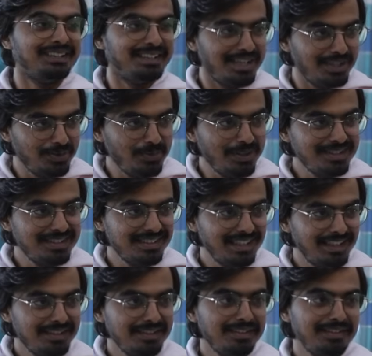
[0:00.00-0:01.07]
Thank you once
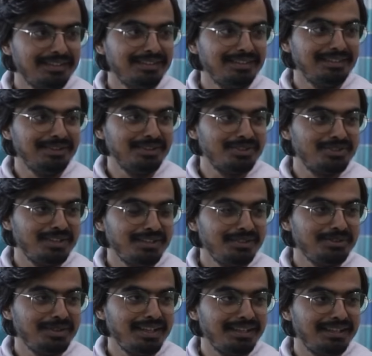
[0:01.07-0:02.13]
again, Dr.
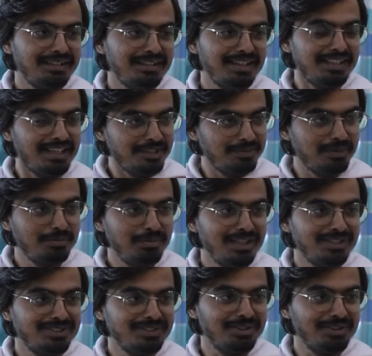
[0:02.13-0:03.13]
Jayatu, and it has been a pleasure